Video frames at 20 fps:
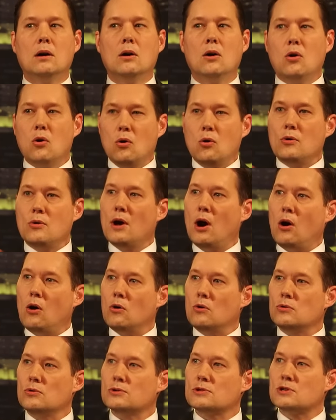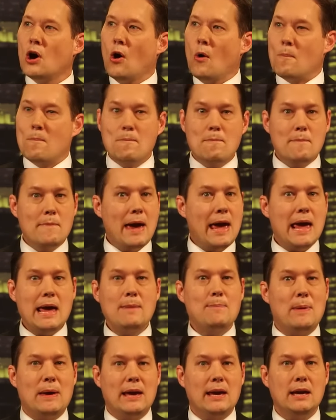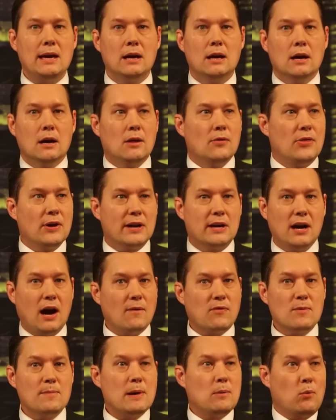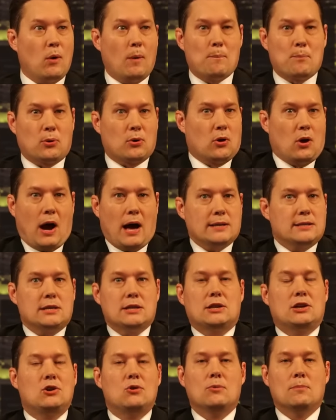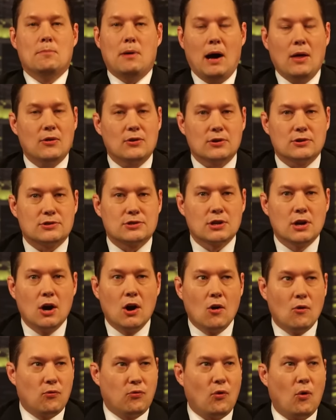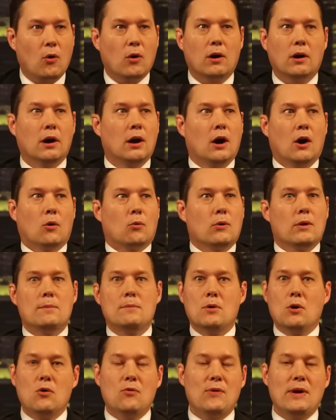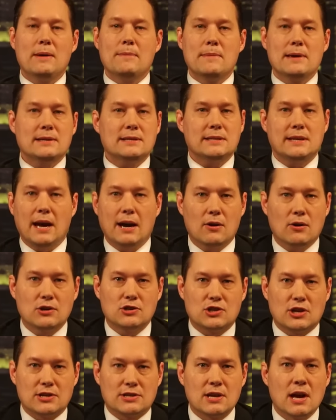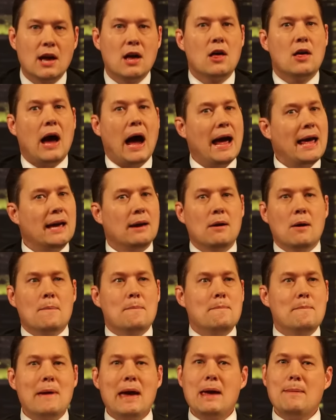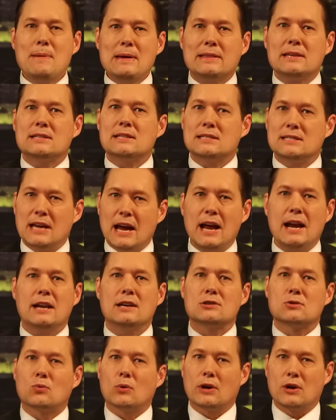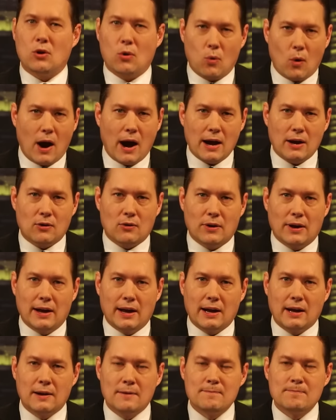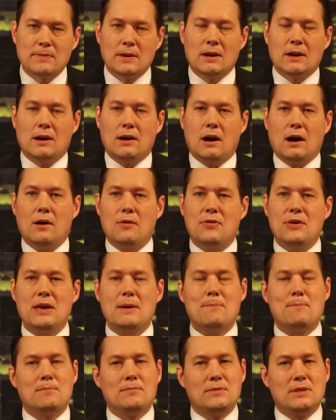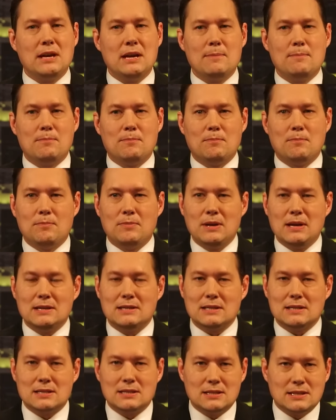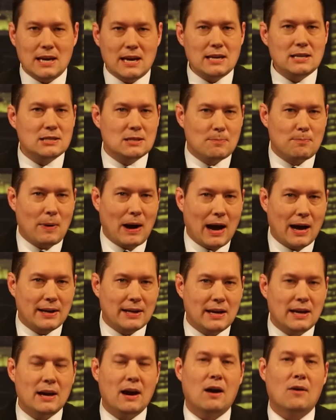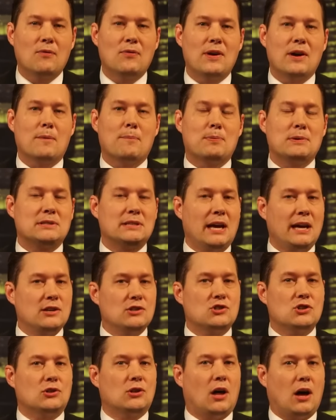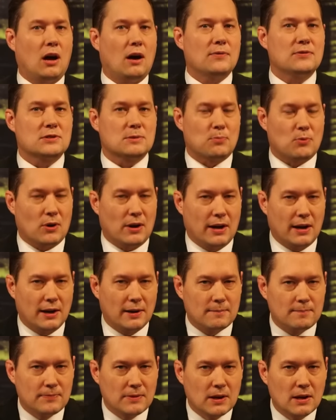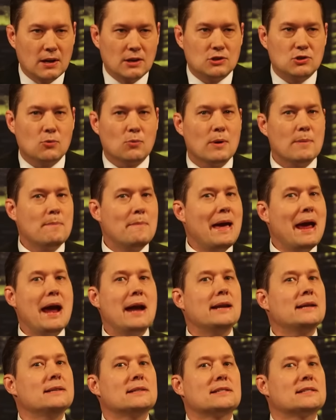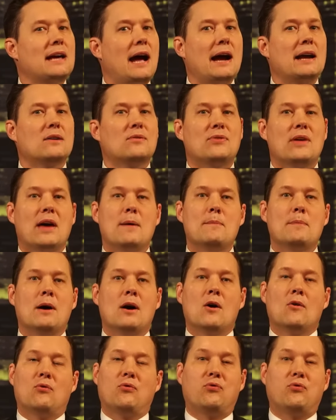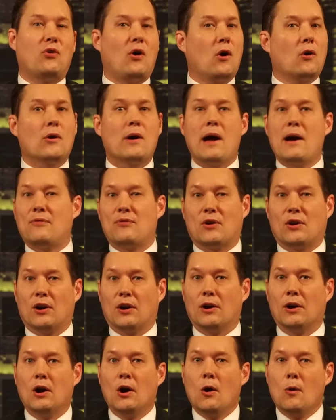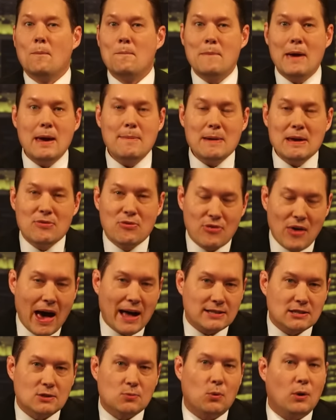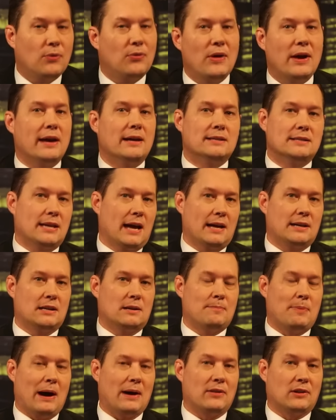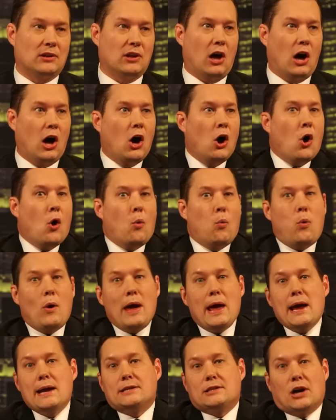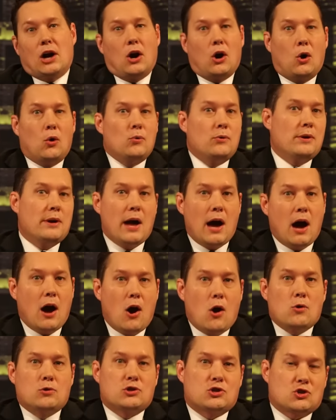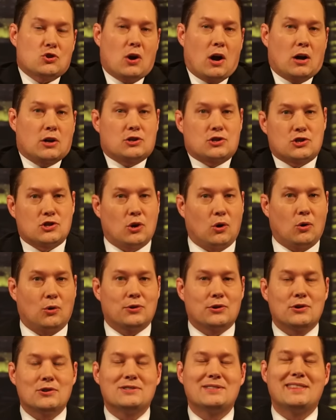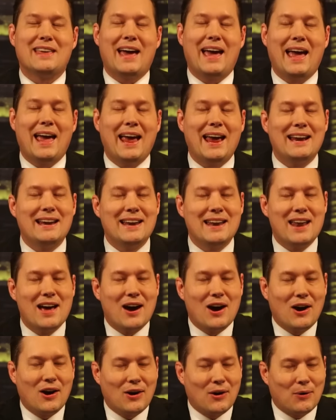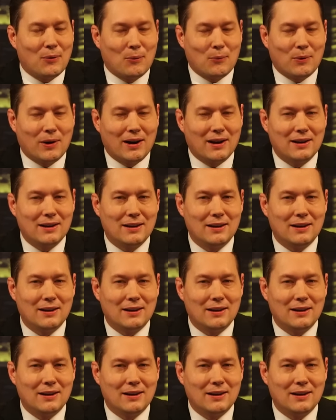Who knows? Maybe the government will prosecute mothers for removing miscarriages. Maybe the state is requiring the deceased body of their potential offspring to remain inside of them forever. Maybe that's what they intended by the law. We don't know, shrug shoulders. They know.